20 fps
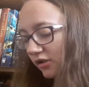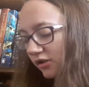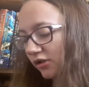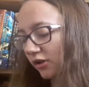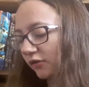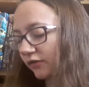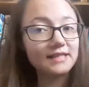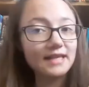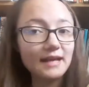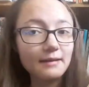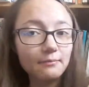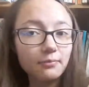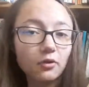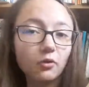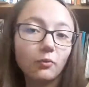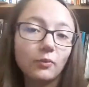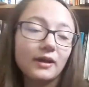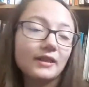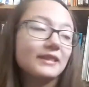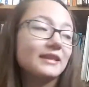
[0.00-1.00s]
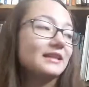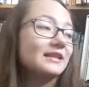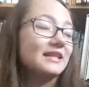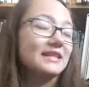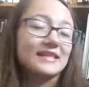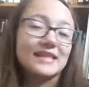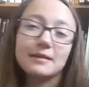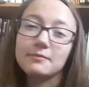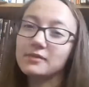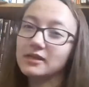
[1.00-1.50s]
So, for example, one thing
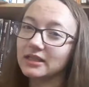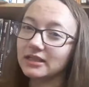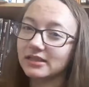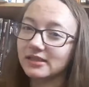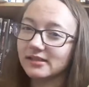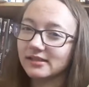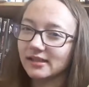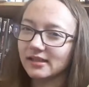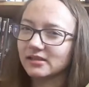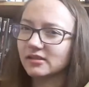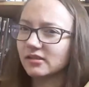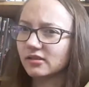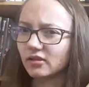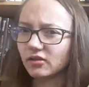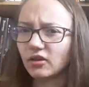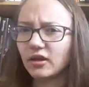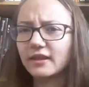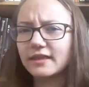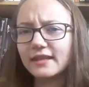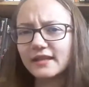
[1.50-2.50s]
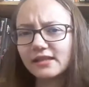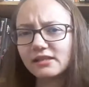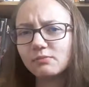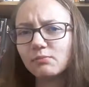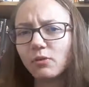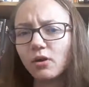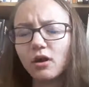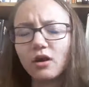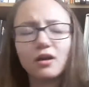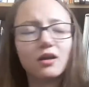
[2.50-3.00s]
that Sam Kean discusses a lot in this
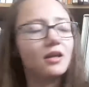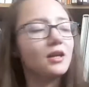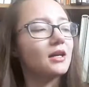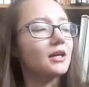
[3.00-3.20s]
book